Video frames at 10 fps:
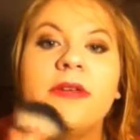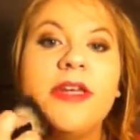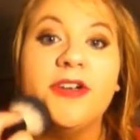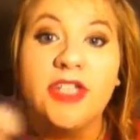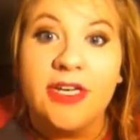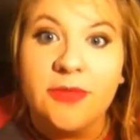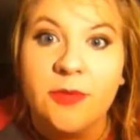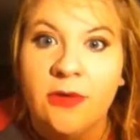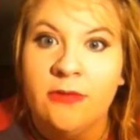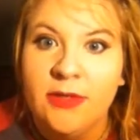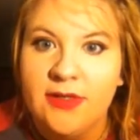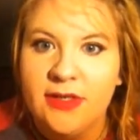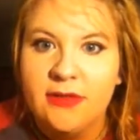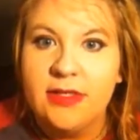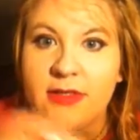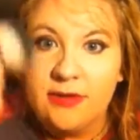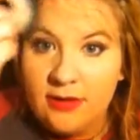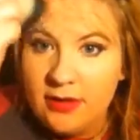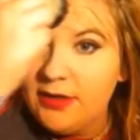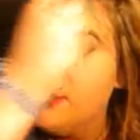Interchangeable. There are certain things that are
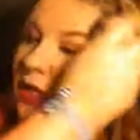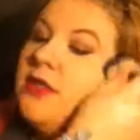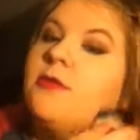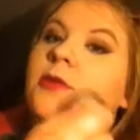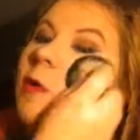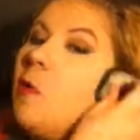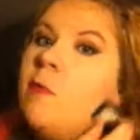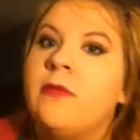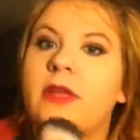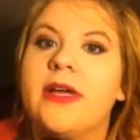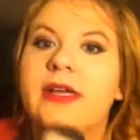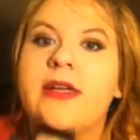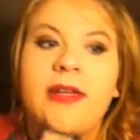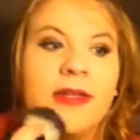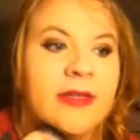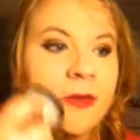not interchangeable. Like,